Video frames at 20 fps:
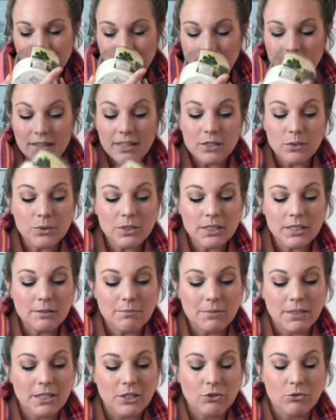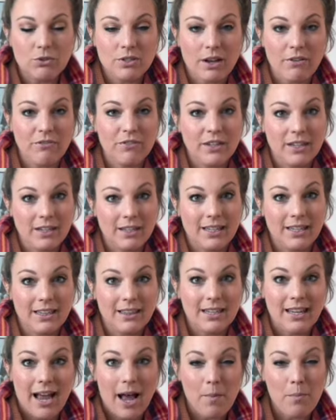This one, to me, you definitely get
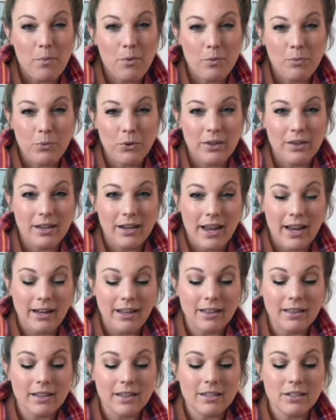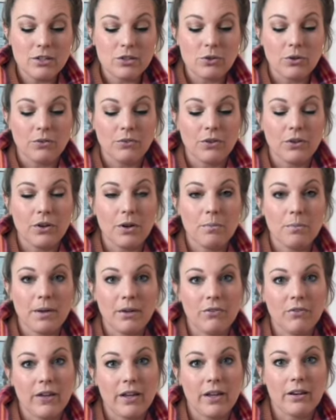the apple more than anything. So if you're a
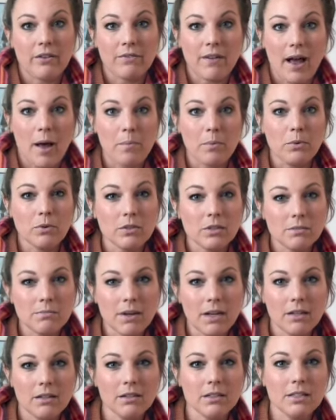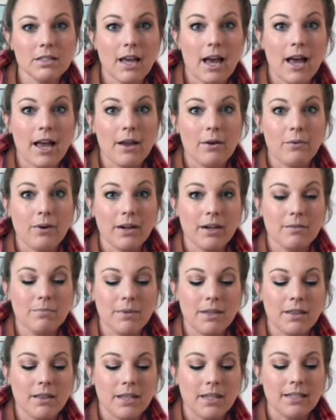big fan of apple smells, I
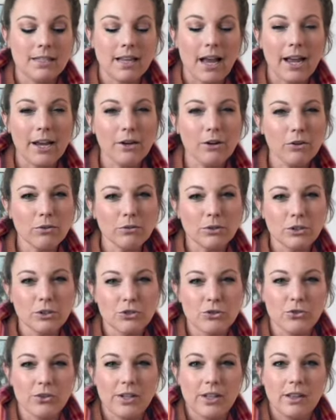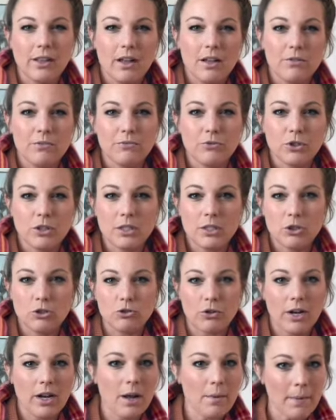recommend this. I don't usually love just
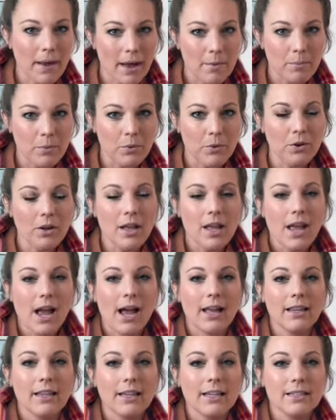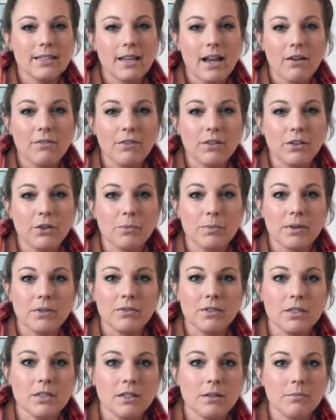straight up apple. I like it to have a little bit of
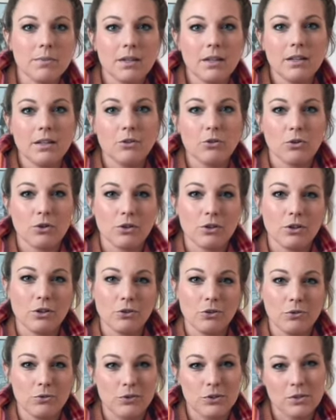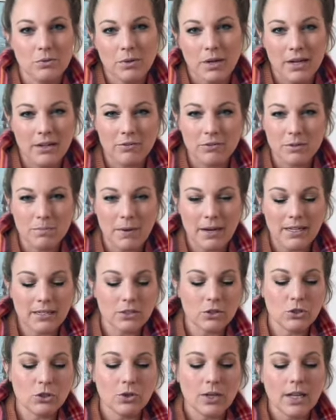cinnamon or clove or some kind of
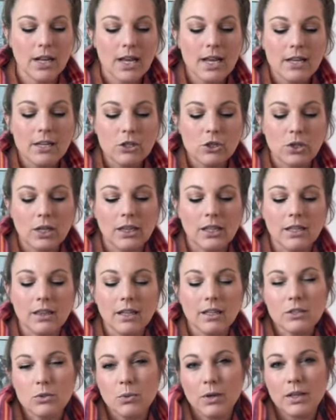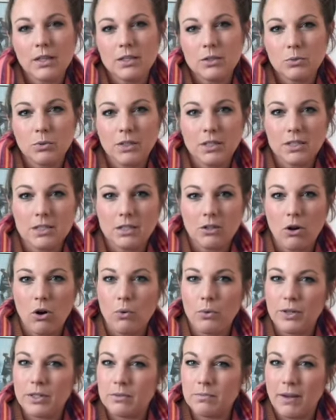spice to it. So I think that's why this one isn't
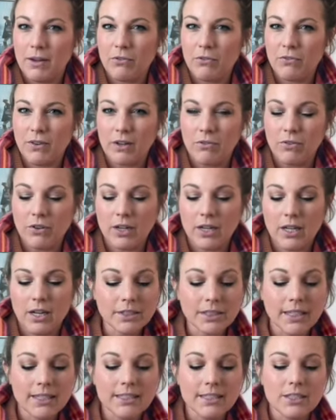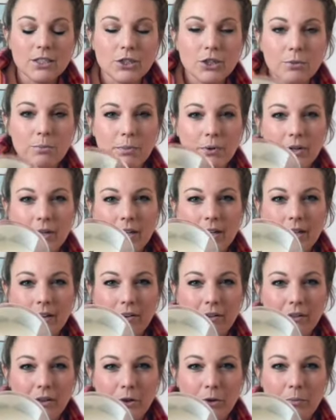always my favorite. I did start burning it a
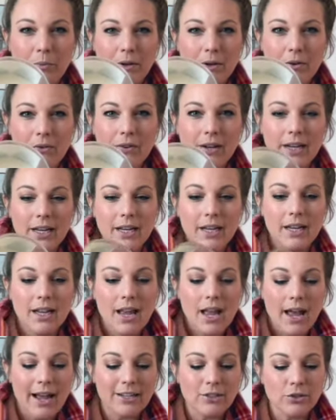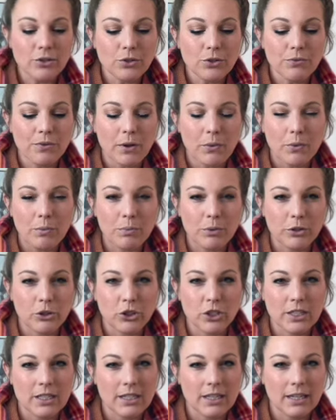little bit already. I don't know if I would
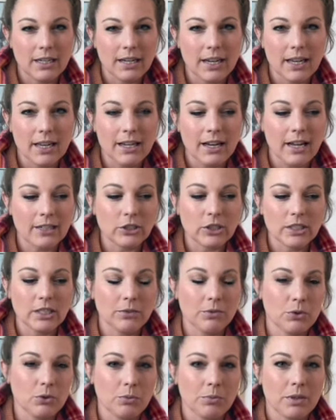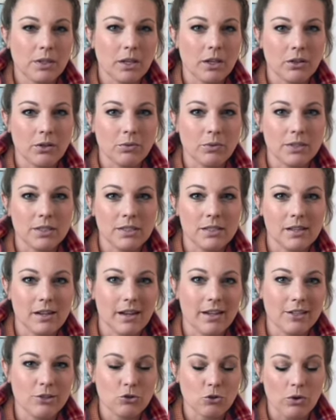purchase it again. I just have so many other ones that I
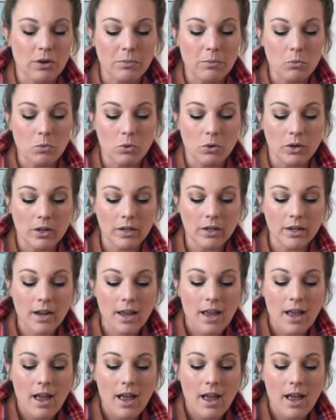enjoy more.